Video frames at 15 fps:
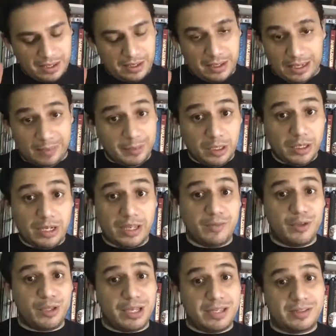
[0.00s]
I'm not going to give you
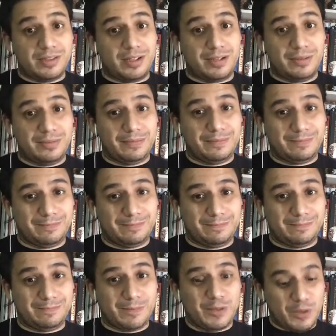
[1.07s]
the answer.
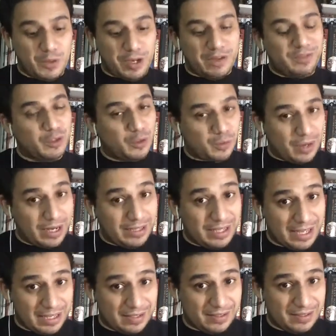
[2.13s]
So you have to write the
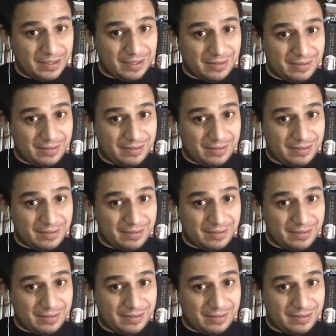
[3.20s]
answer.